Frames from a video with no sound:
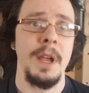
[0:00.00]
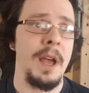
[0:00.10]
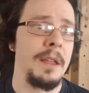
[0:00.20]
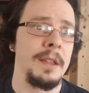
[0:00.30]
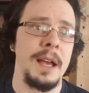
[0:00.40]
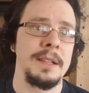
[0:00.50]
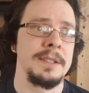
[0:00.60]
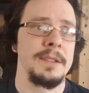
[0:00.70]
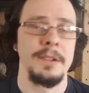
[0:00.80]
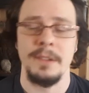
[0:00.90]
yeah,
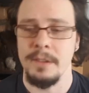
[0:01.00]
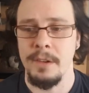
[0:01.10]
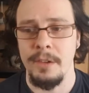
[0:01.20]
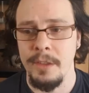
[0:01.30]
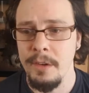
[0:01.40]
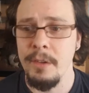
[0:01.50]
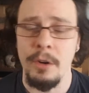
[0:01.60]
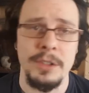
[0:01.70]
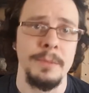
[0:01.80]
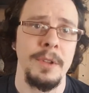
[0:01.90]
they're
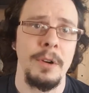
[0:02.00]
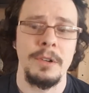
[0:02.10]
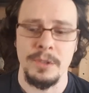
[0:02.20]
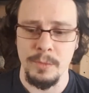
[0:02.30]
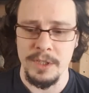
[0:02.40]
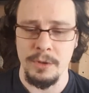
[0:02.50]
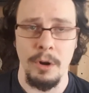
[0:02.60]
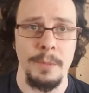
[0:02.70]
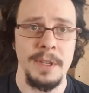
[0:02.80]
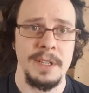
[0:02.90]
awesome. They're awesome wee
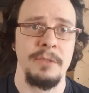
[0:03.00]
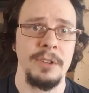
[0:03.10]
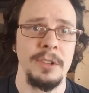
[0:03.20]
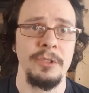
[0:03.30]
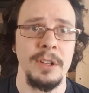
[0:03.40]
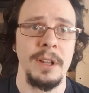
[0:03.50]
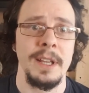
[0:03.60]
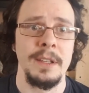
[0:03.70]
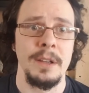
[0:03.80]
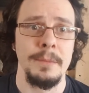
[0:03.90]
scorpions. I really
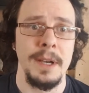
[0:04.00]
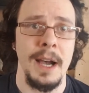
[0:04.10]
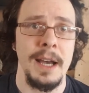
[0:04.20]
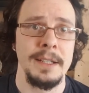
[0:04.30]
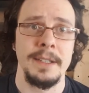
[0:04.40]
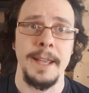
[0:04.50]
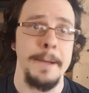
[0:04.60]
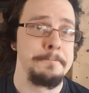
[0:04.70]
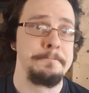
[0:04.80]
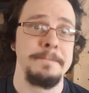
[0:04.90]
like them, and
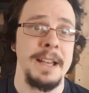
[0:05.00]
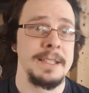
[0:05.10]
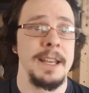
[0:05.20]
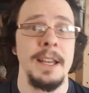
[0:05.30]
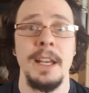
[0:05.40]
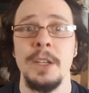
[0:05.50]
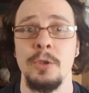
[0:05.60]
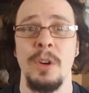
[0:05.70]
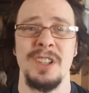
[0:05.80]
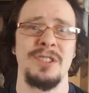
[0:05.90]
yeah, that's it.
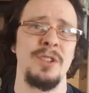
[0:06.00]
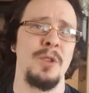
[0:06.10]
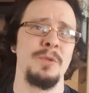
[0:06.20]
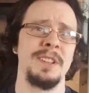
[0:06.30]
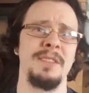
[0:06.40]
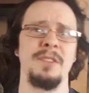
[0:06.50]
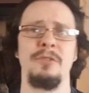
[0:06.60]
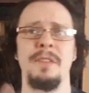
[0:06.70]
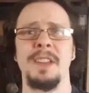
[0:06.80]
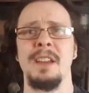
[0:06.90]
So I just thought I would give
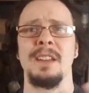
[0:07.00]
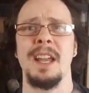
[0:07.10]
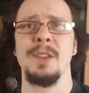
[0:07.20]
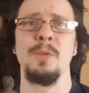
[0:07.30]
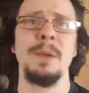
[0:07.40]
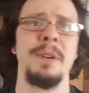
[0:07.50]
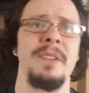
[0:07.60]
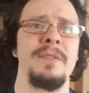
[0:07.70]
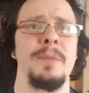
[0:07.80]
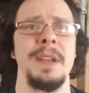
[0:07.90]
you a rough care guide, a wee
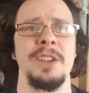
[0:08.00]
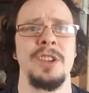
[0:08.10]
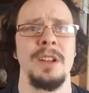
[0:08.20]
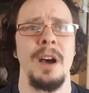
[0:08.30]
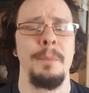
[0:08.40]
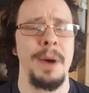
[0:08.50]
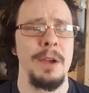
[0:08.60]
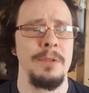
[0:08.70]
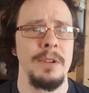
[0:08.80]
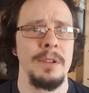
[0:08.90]
bit of information
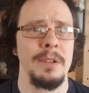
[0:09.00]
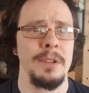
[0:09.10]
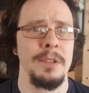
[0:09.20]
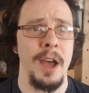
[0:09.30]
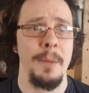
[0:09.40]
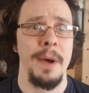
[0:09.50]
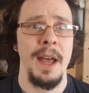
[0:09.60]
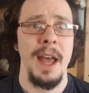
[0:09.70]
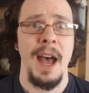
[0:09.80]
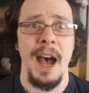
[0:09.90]
about them,
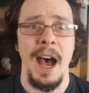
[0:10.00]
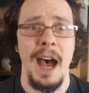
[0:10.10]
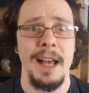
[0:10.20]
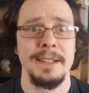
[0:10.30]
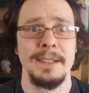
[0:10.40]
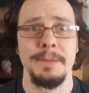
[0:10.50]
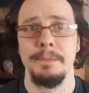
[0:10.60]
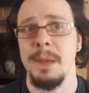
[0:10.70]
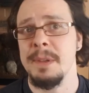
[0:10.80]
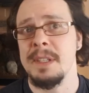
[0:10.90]
and
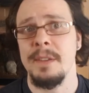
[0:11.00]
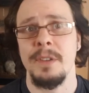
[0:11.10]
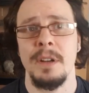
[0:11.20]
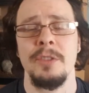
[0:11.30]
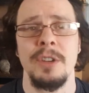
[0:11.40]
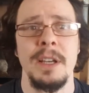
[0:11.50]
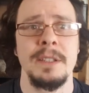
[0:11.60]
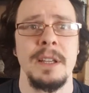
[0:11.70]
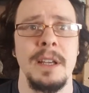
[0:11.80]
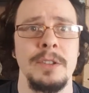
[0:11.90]
maybe see if you're
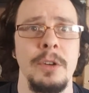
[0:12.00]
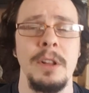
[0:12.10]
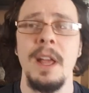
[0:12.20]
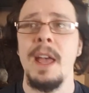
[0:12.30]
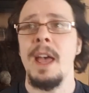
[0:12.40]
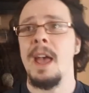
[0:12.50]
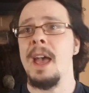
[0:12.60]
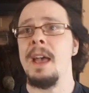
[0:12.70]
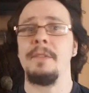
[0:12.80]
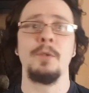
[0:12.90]
interested at all.
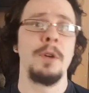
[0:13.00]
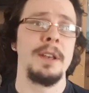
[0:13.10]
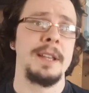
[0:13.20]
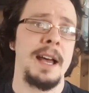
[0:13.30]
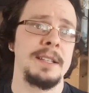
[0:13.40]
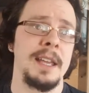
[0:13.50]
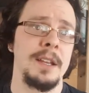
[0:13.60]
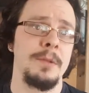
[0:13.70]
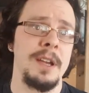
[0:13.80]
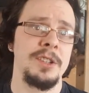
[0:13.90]
If you want to ask
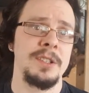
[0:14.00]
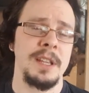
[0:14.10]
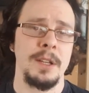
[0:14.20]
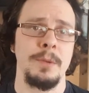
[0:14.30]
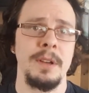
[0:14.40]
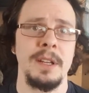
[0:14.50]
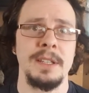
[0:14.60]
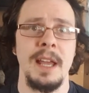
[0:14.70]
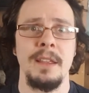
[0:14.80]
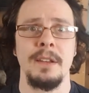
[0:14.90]
any questions, any
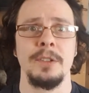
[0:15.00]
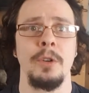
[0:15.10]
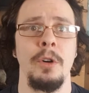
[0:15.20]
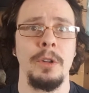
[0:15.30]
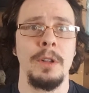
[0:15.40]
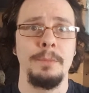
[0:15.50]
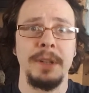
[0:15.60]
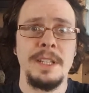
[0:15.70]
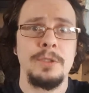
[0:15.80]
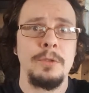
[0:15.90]
queries, anything at all,
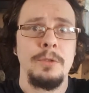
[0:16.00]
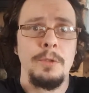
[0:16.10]
please